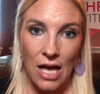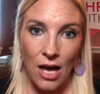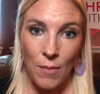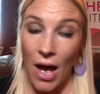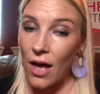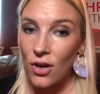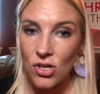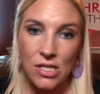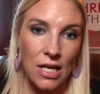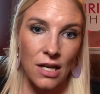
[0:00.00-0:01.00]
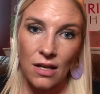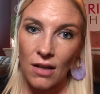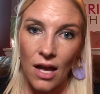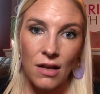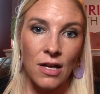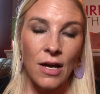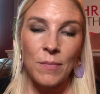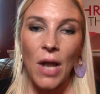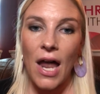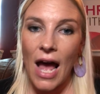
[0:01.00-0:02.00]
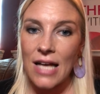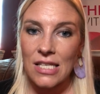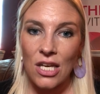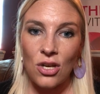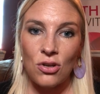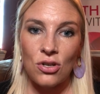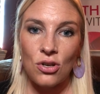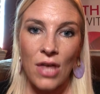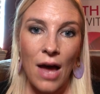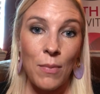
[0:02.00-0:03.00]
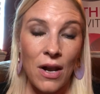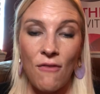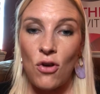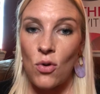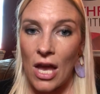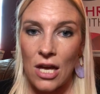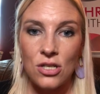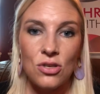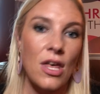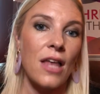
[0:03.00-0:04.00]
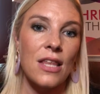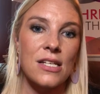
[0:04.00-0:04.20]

I understand, like, I'm not asking you to do that, but if you can do that,